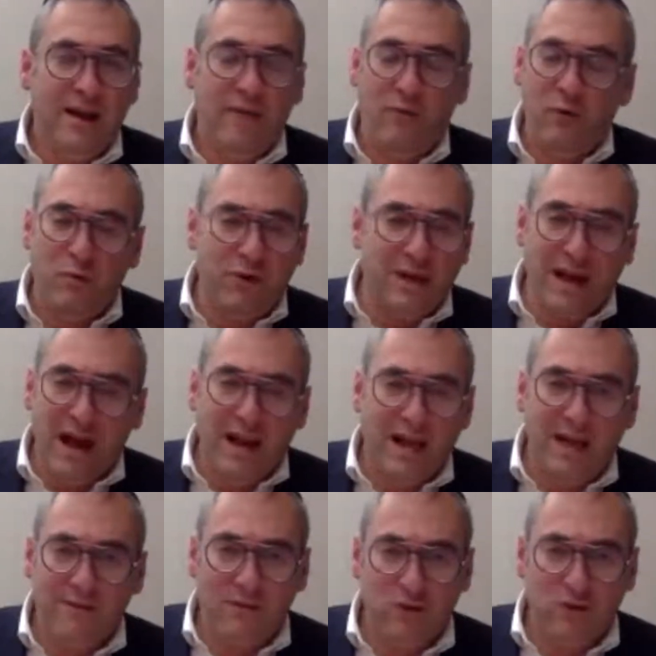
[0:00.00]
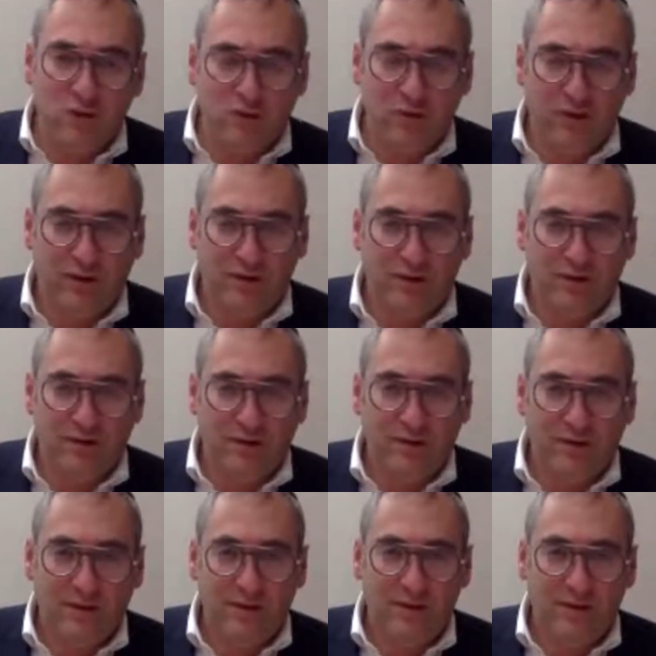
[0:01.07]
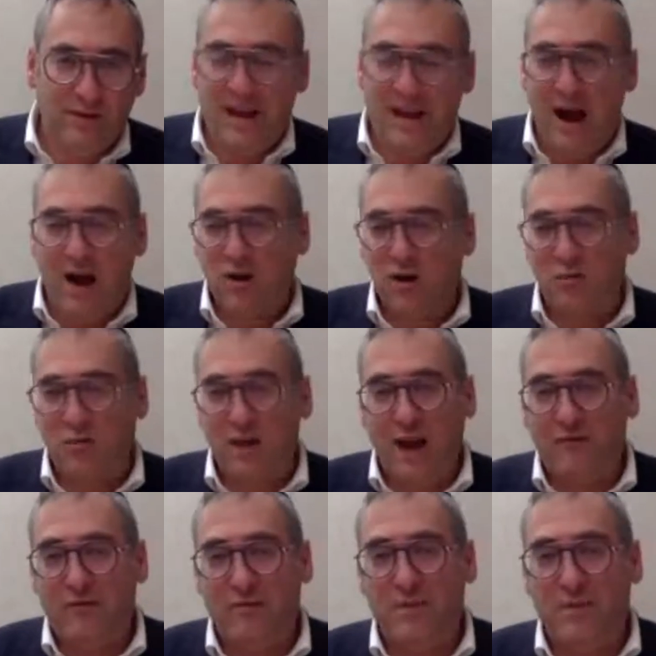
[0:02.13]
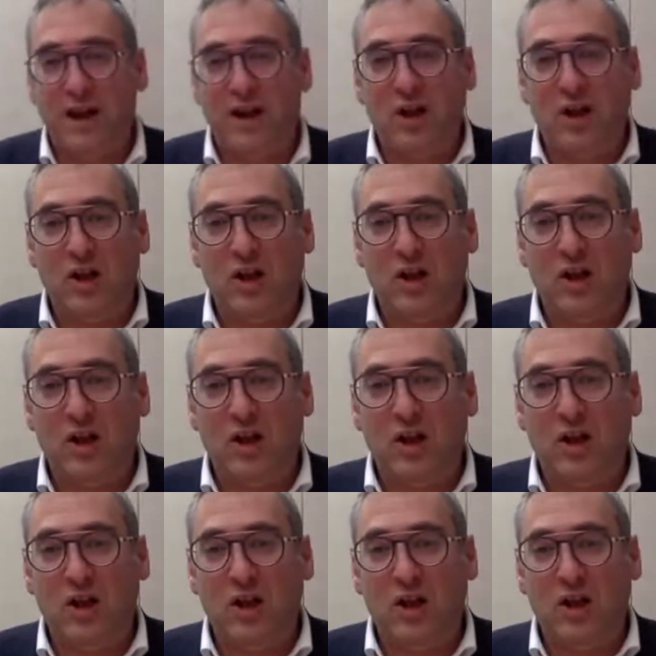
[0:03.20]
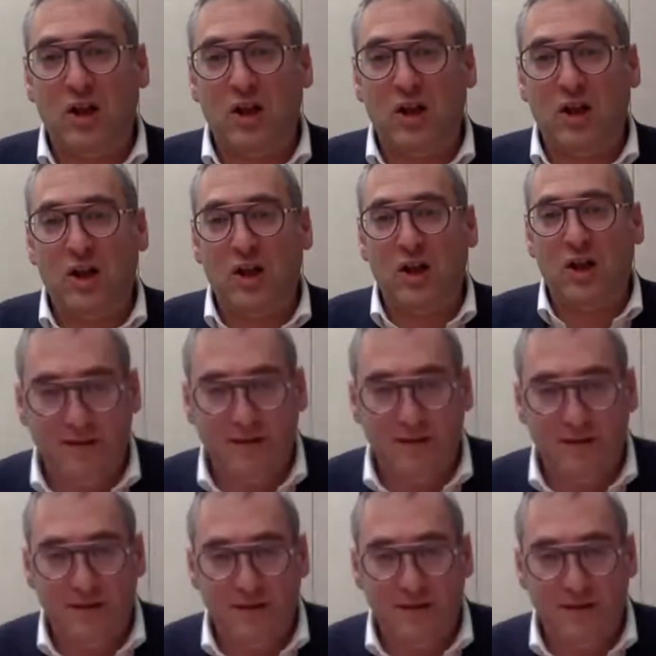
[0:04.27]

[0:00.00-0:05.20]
If we would not have a choice, then how could we ever be held culpable for anything I did?